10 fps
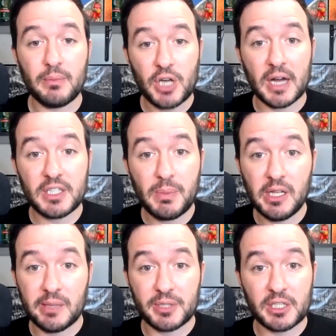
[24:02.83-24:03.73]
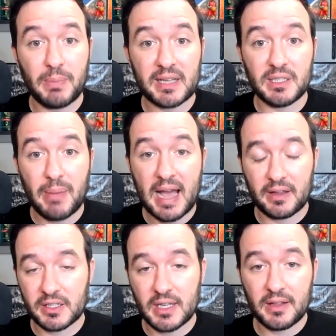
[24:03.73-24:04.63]
Chauncey Billups expected back on
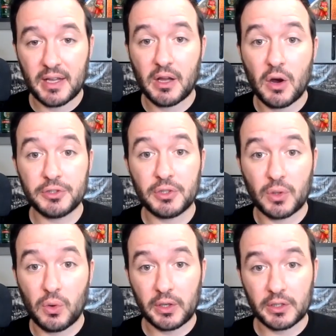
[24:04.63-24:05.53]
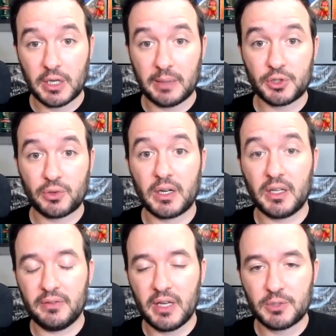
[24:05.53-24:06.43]
the sideline, and also according to Shams Charania
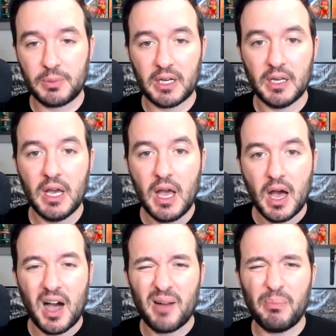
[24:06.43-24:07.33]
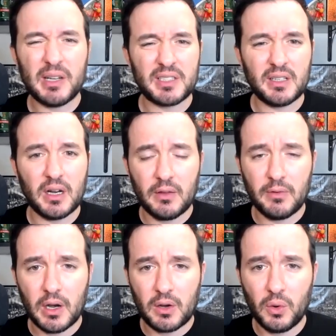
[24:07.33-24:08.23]
of ESPN. But
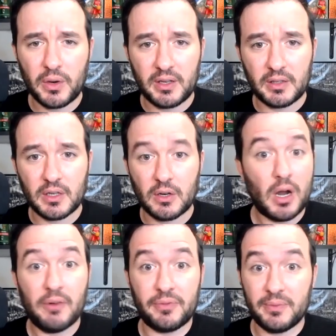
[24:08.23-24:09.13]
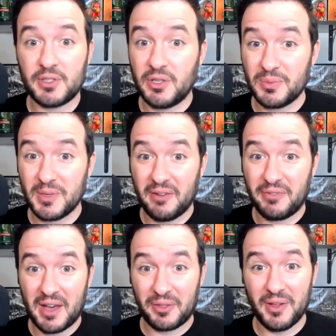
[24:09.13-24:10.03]
of
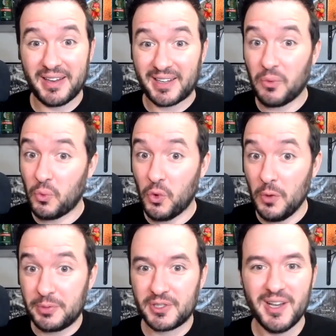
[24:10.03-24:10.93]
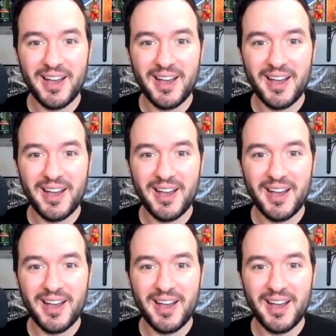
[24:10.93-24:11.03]
The Athletic. Whoops.